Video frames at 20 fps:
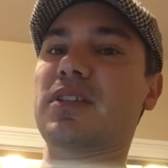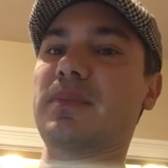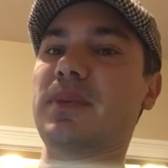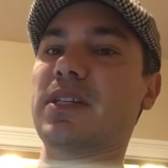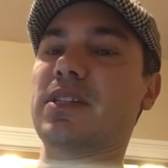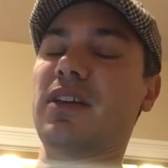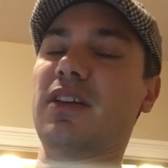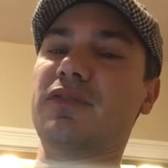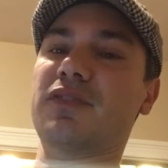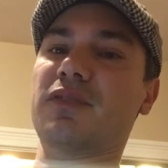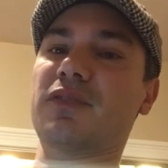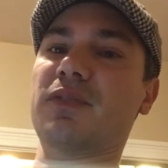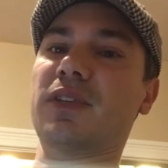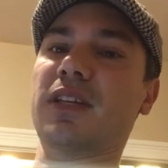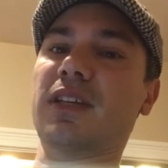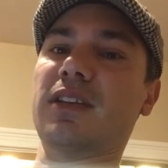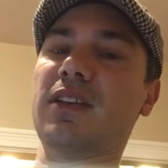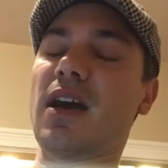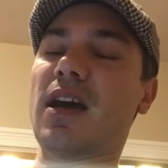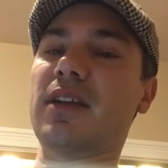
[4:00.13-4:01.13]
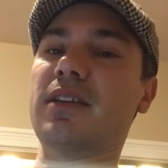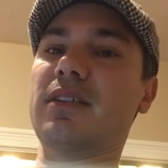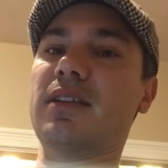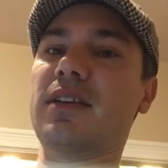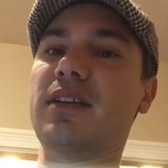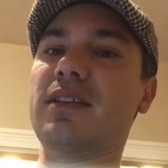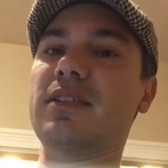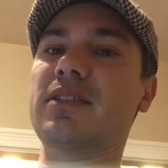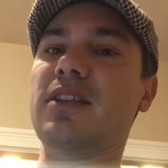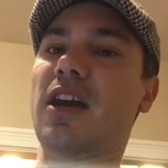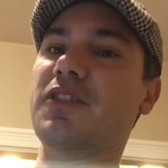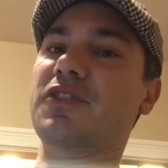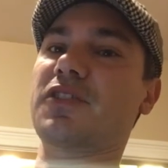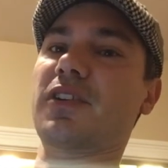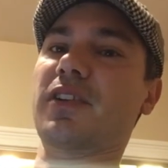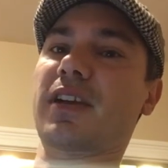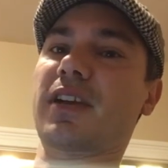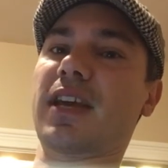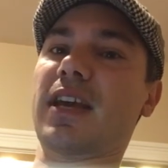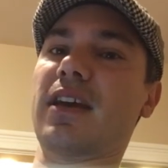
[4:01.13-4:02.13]
to myself to really not touch
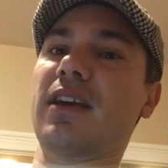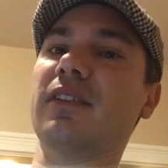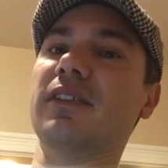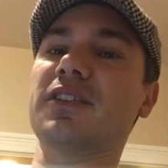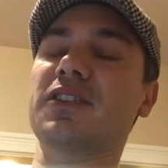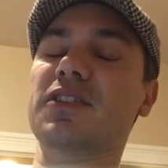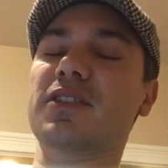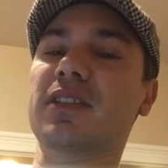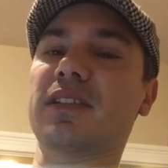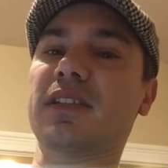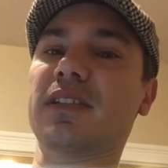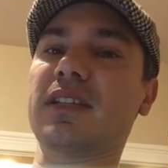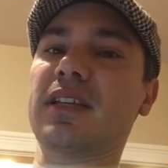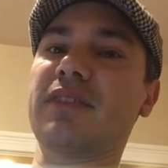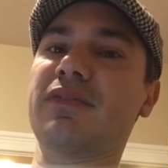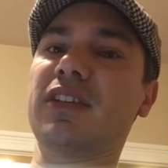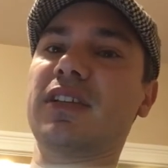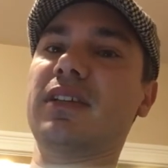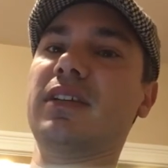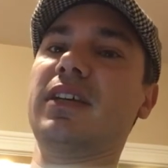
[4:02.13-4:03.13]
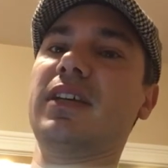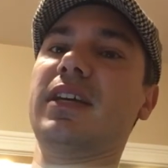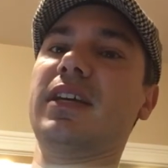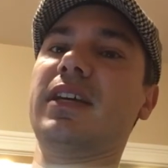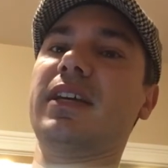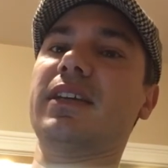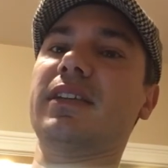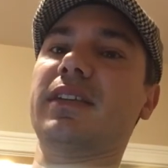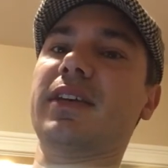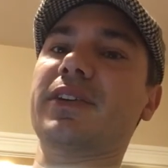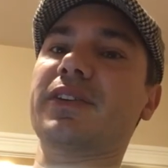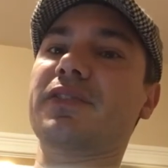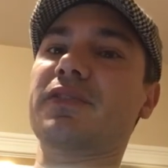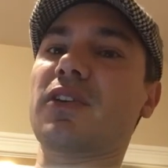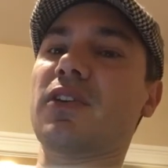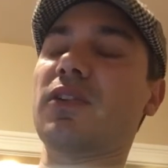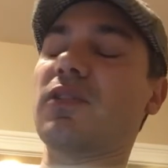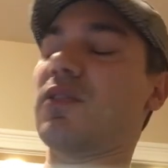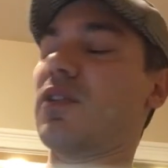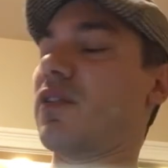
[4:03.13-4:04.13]
her account and just to leave it and let it
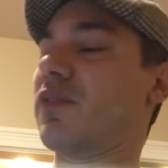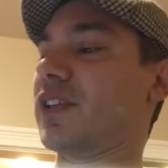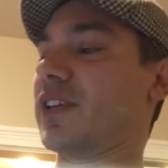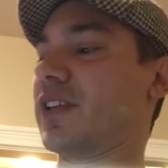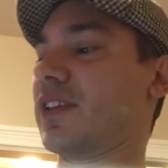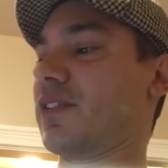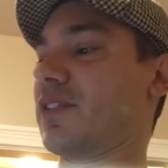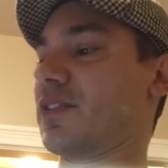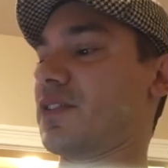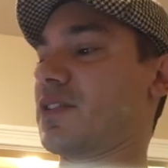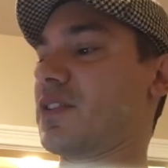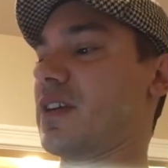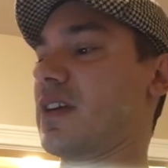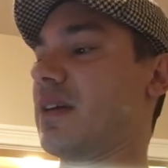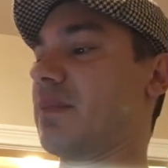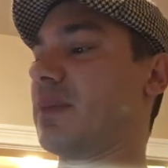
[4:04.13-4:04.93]
grow over the years.